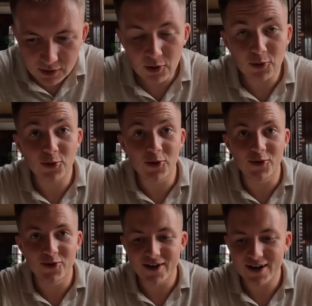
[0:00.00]
Oh,
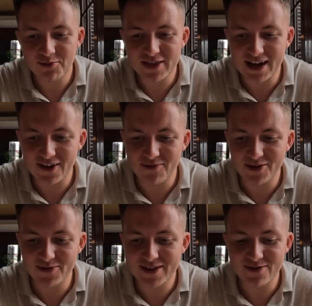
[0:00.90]
I think I
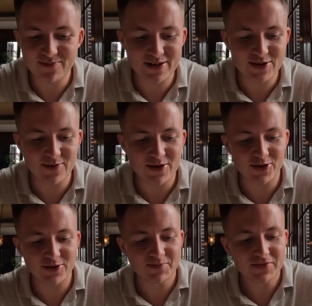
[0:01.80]
put a bit too much
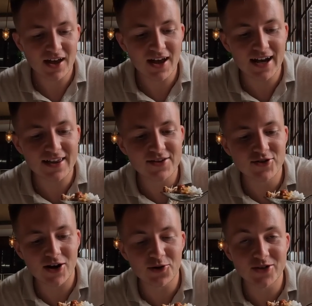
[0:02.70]
on. Okay, let's
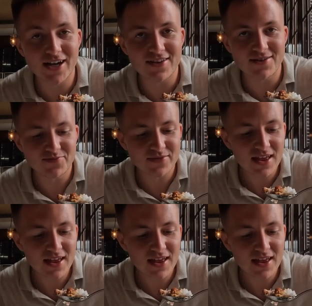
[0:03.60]
try it all together.